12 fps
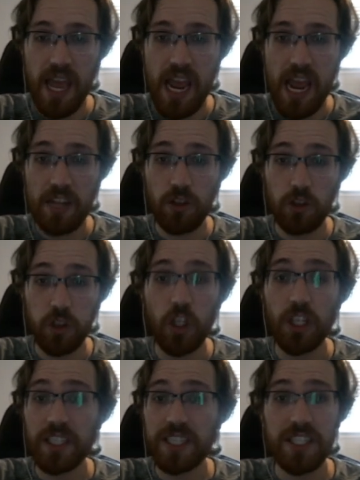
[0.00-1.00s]
it
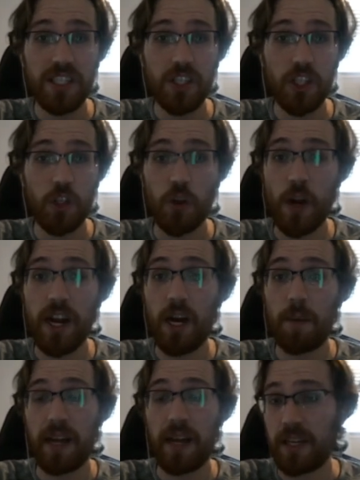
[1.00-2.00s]
looks straight
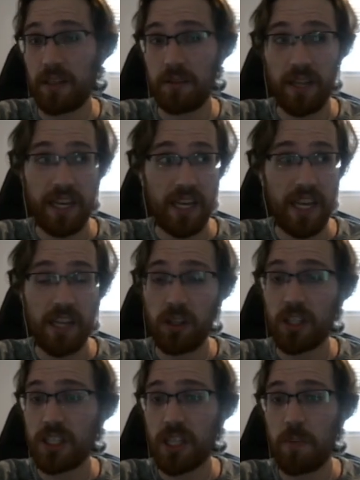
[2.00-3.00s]
up it
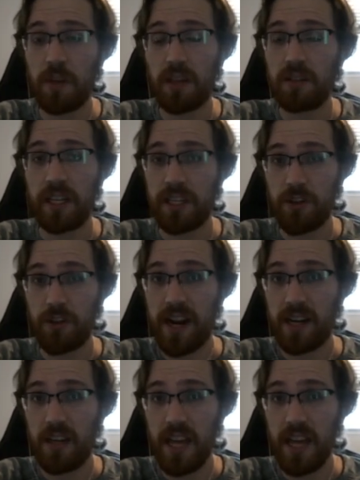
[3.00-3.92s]
looks up like a dragon.